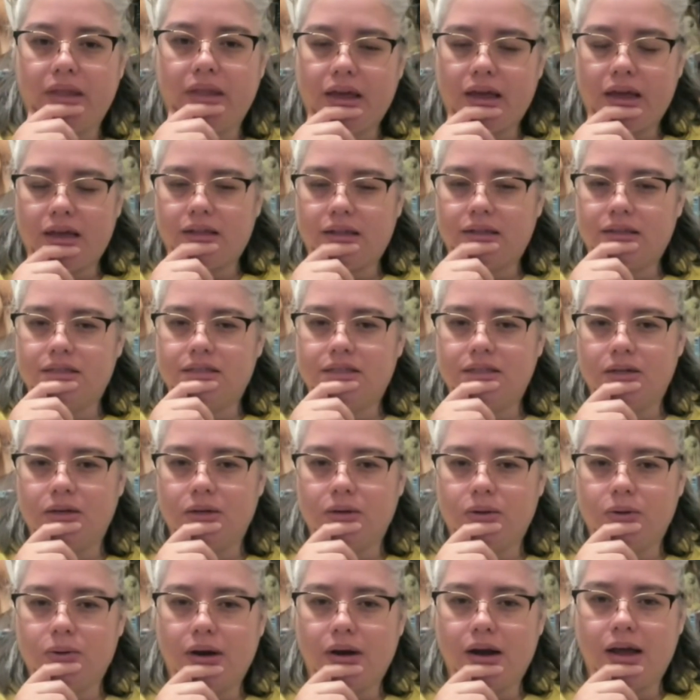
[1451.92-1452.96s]
And
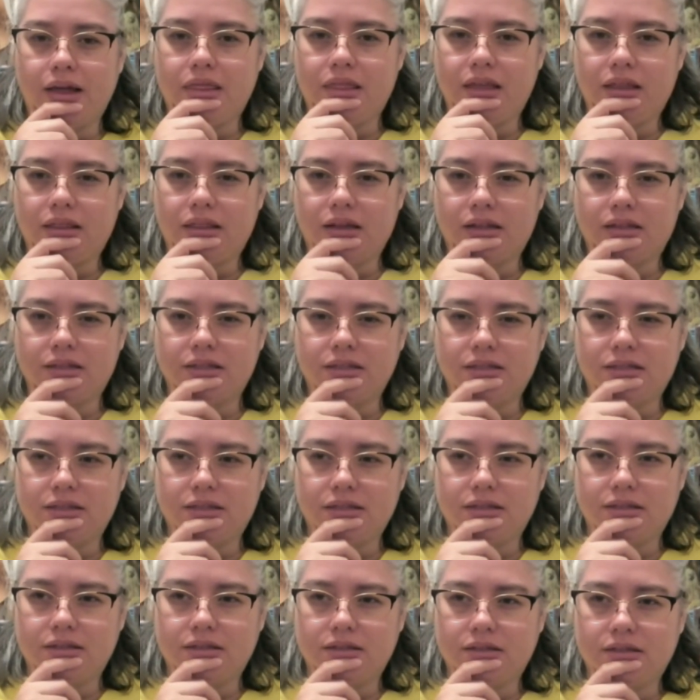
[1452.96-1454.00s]
so I think that
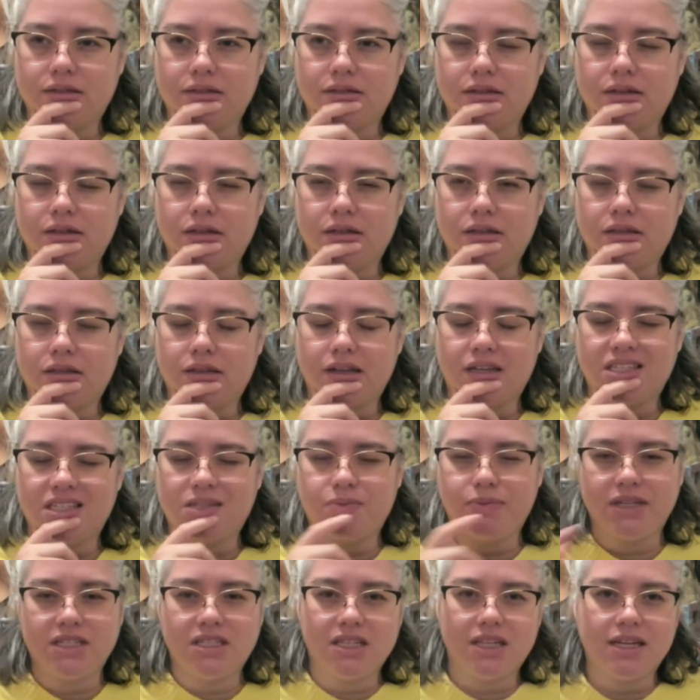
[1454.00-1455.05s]

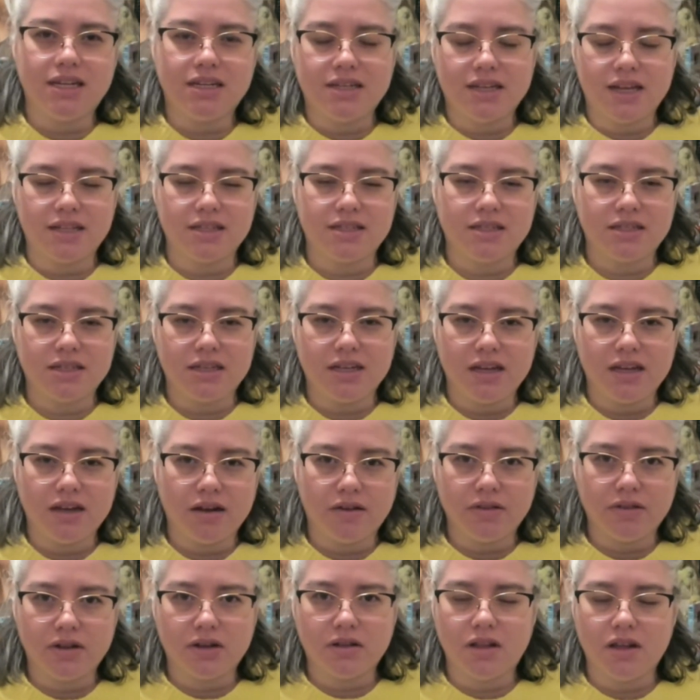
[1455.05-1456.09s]
speaks to the intensity
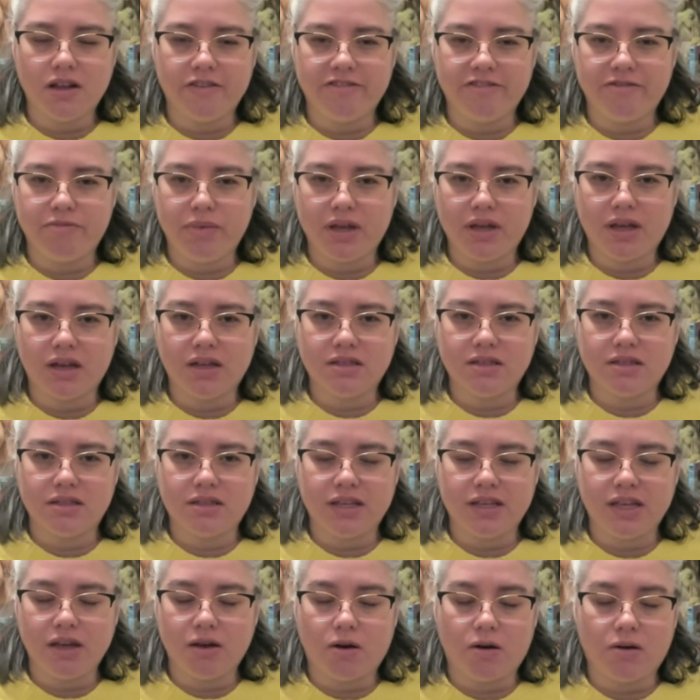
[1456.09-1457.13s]
of their love, because
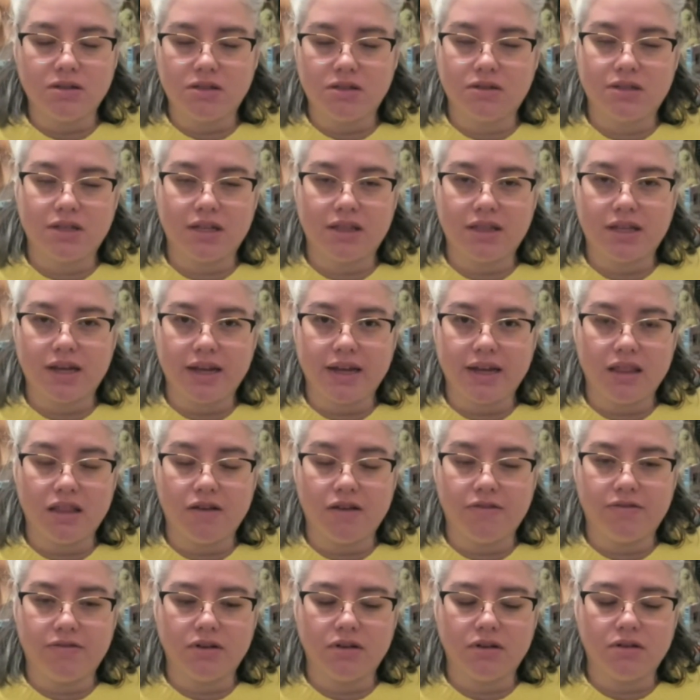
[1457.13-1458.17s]
he also said that he
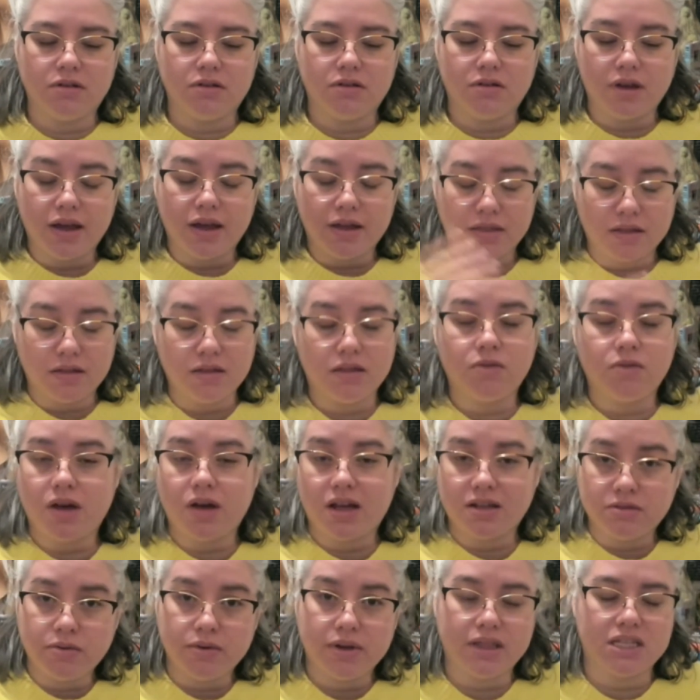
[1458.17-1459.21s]
loved,
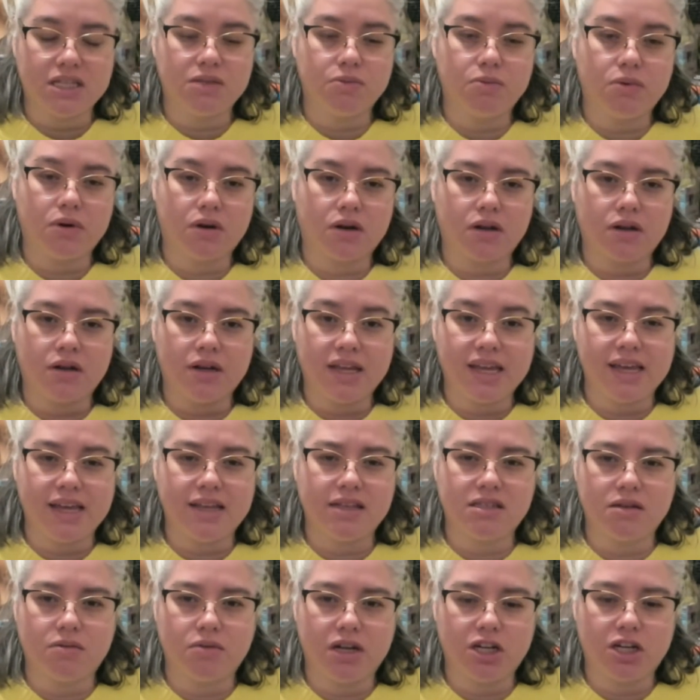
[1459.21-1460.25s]
as we read this book, Nikki
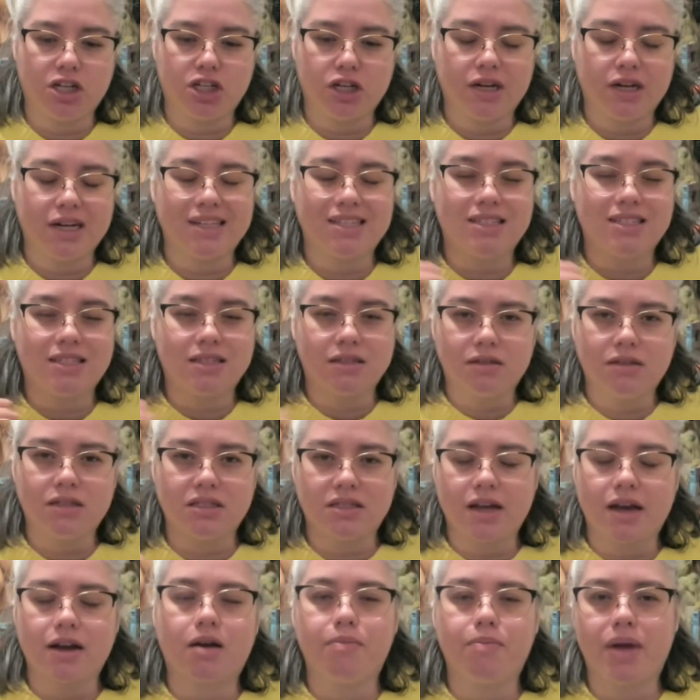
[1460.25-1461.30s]
so much, and it still does
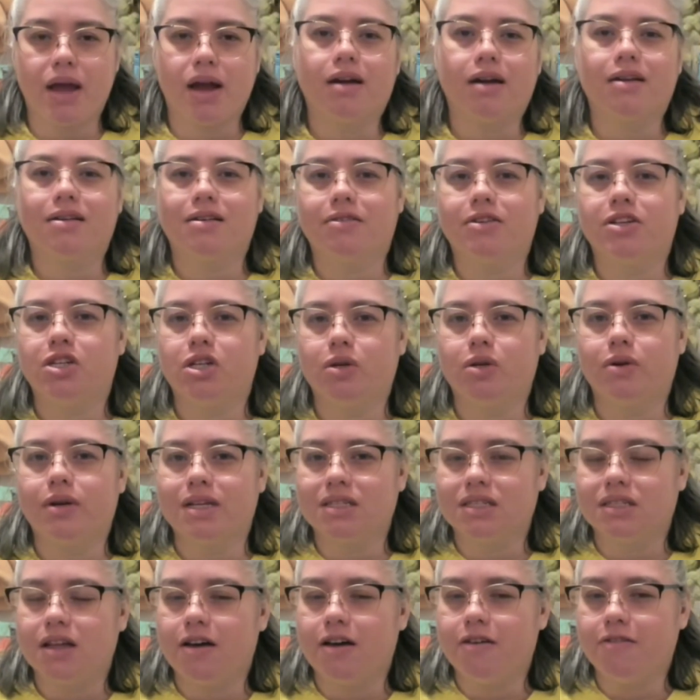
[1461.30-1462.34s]
not compare to
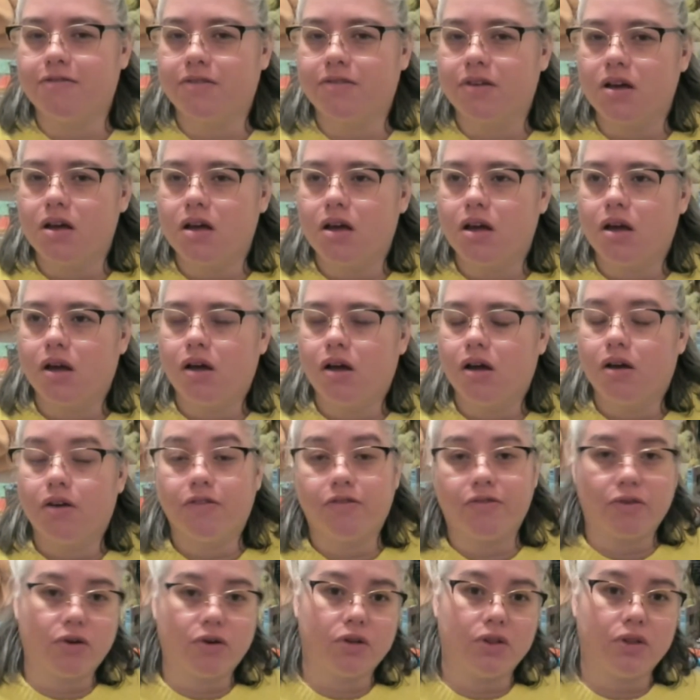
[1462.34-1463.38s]
his love
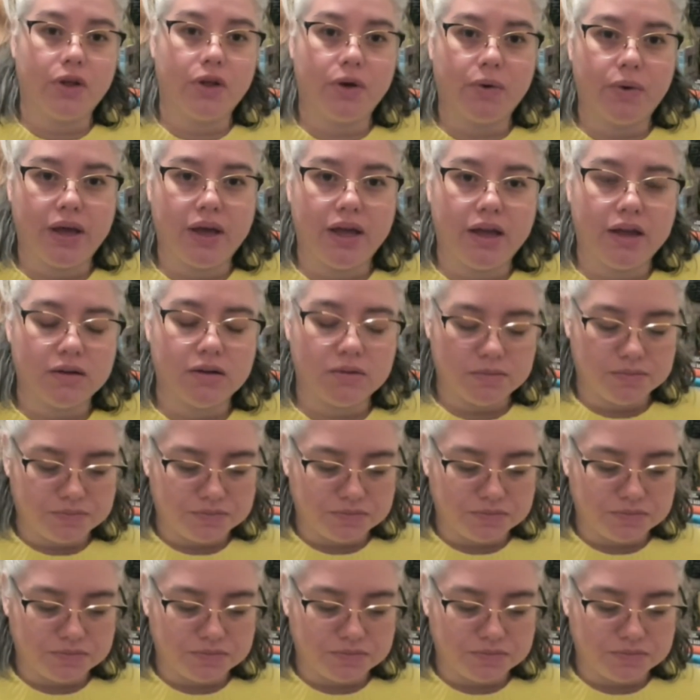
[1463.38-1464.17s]
for Louis.